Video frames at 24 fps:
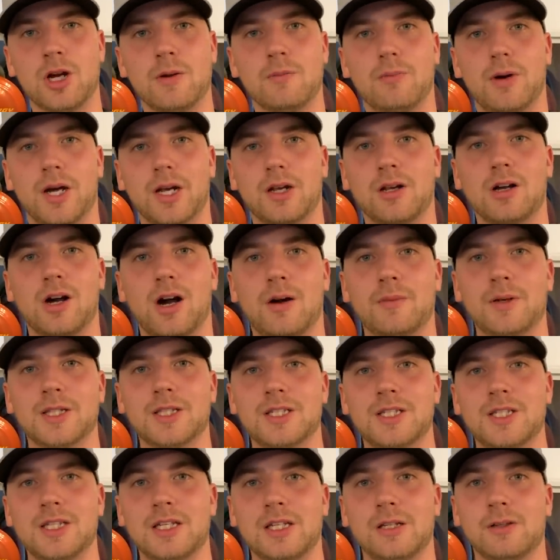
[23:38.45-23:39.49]
by
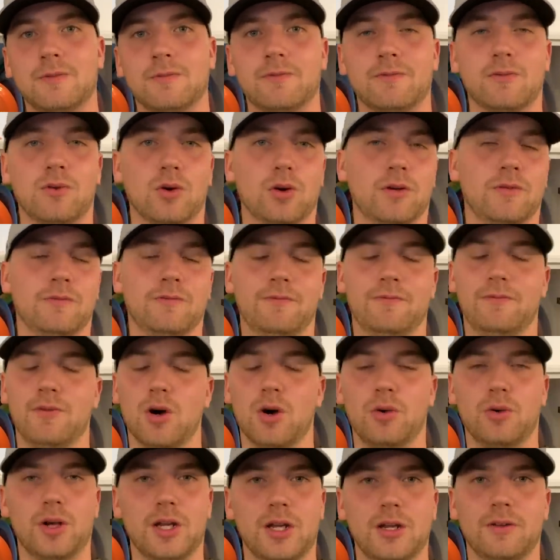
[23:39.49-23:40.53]
commenting, for
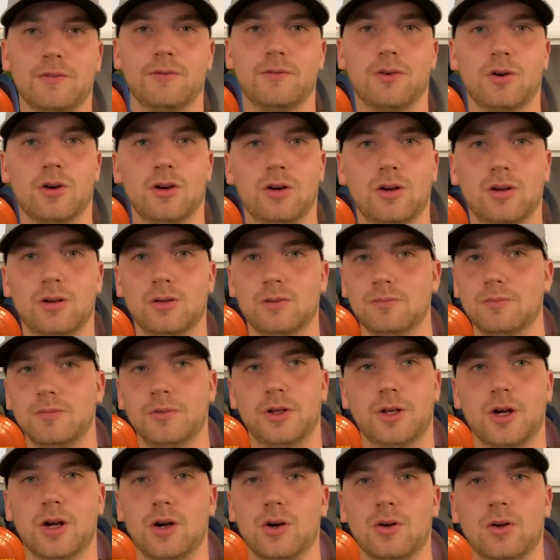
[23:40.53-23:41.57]
voting, for,
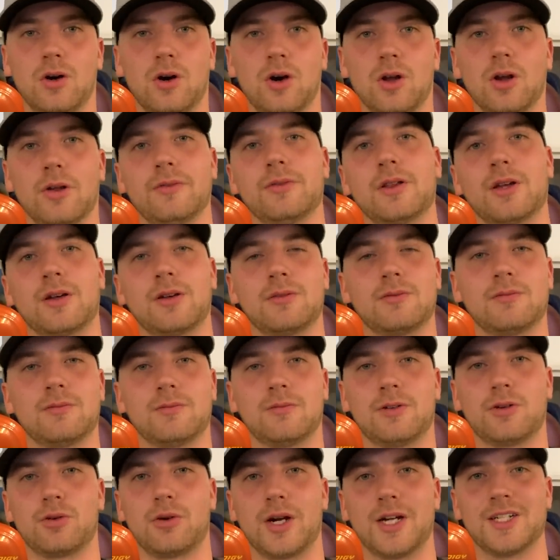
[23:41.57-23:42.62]
you know, all of the
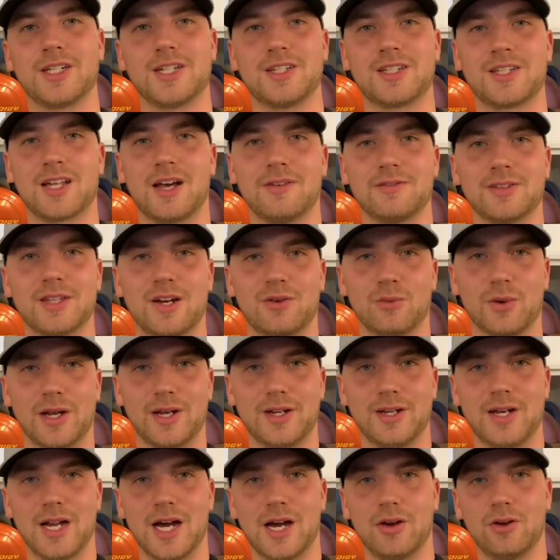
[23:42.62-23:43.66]
crazy stuff that
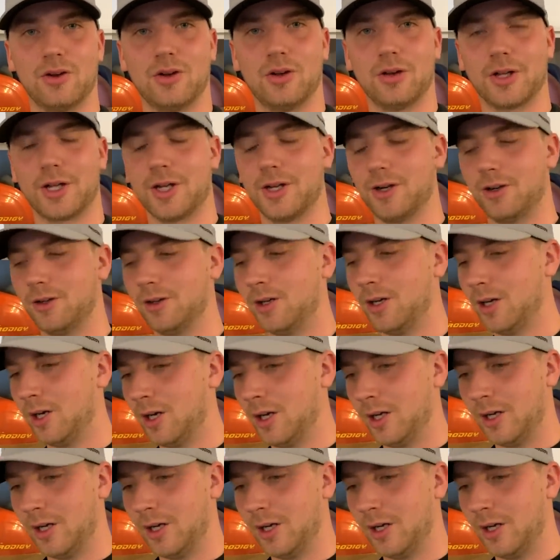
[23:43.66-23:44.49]
went down all year.